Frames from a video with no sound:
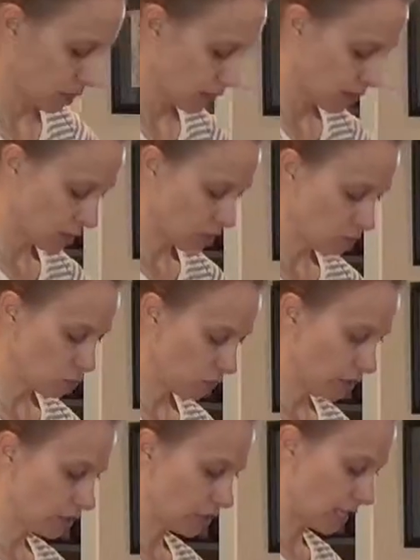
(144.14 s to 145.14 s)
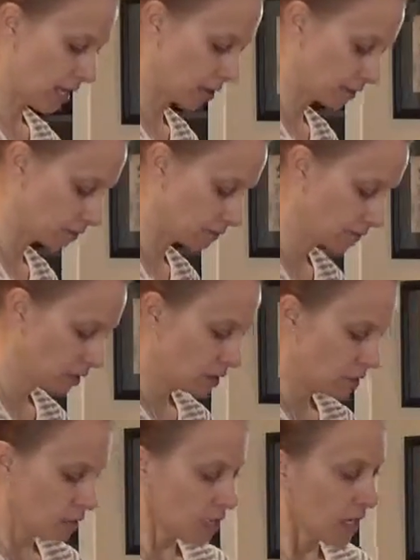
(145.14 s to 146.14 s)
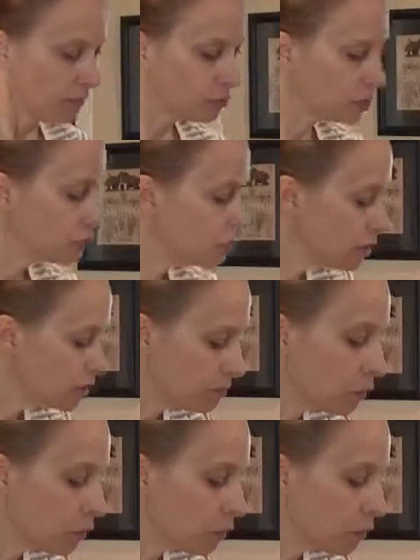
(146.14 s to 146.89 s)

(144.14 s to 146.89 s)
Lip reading: And then we can move on to the carrots. I've chosen